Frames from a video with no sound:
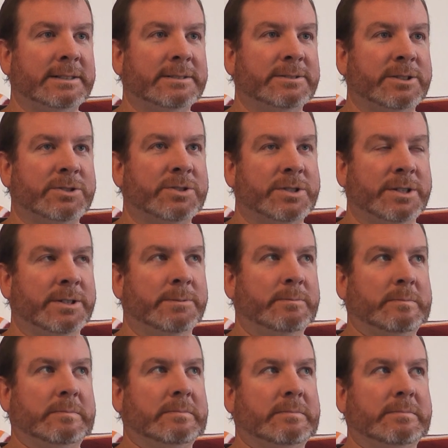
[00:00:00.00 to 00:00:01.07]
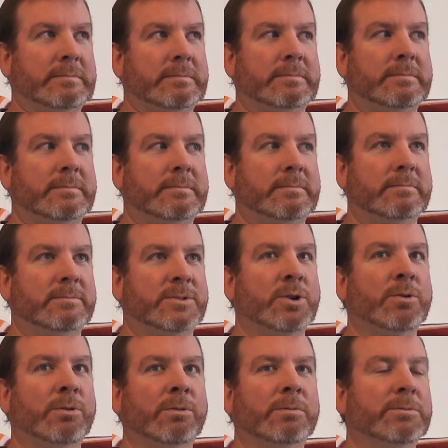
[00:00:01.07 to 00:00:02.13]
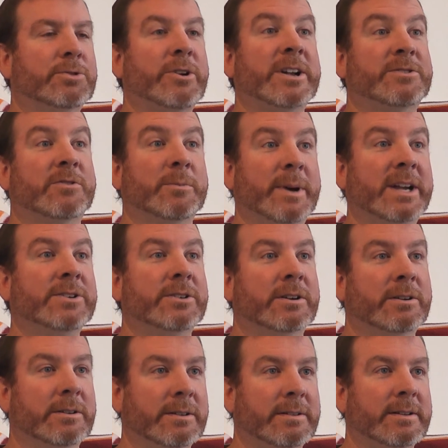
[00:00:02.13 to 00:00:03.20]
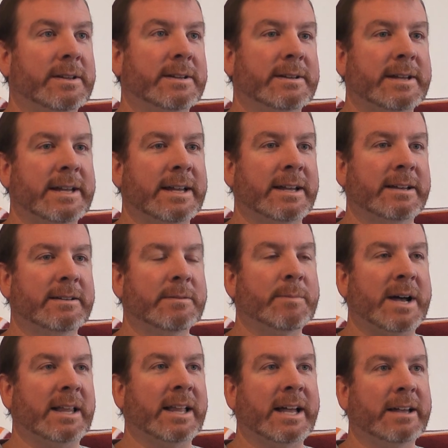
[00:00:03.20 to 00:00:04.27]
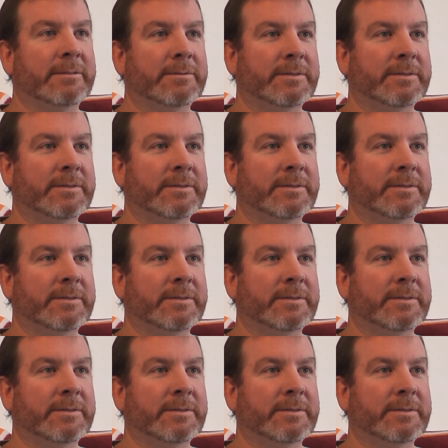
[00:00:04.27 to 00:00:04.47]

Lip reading: just a total transformation in my life.